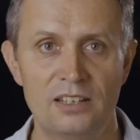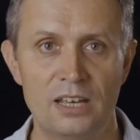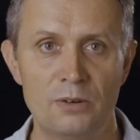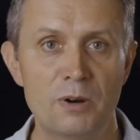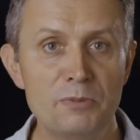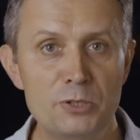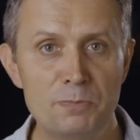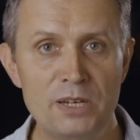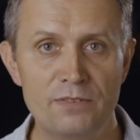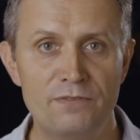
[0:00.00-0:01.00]
And when we
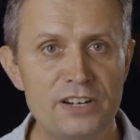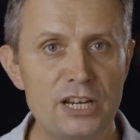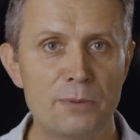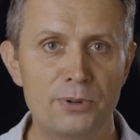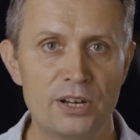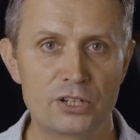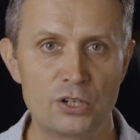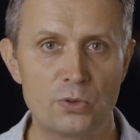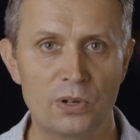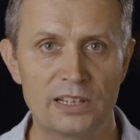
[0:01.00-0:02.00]
speak of video
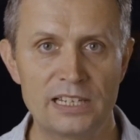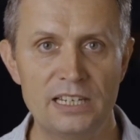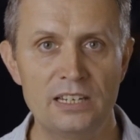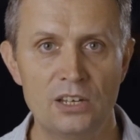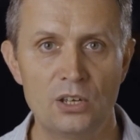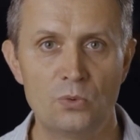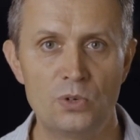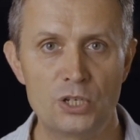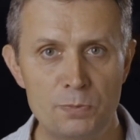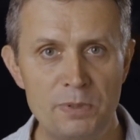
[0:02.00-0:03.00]
production quality,
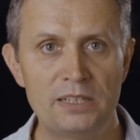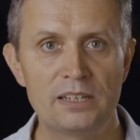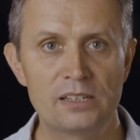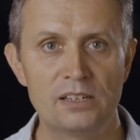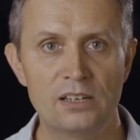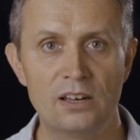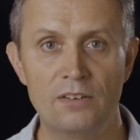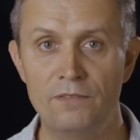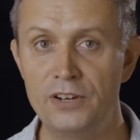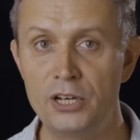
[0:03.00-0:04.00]
we're speaking
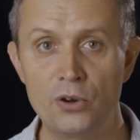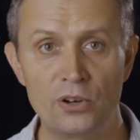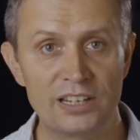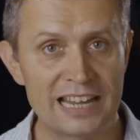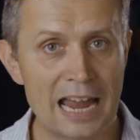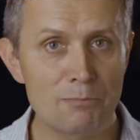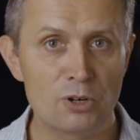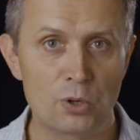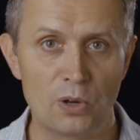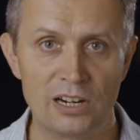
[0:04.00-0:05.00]
of video
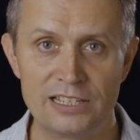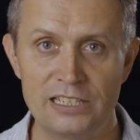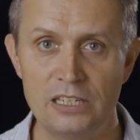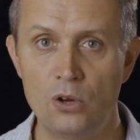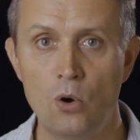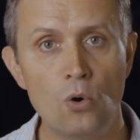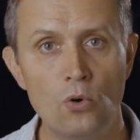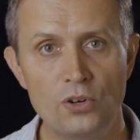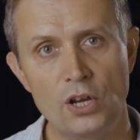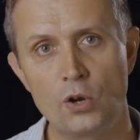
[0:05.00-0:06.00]
camera quality,
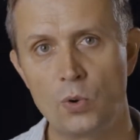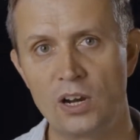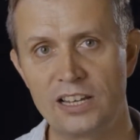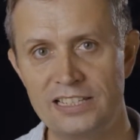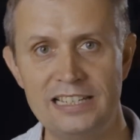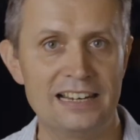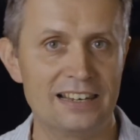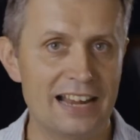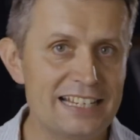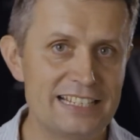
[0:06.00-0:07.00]
audio quality,
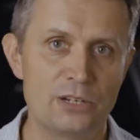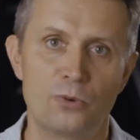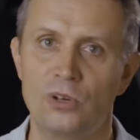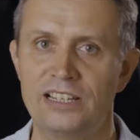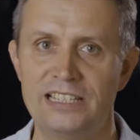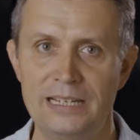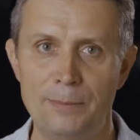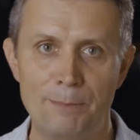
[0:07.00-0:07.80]
lighting quality,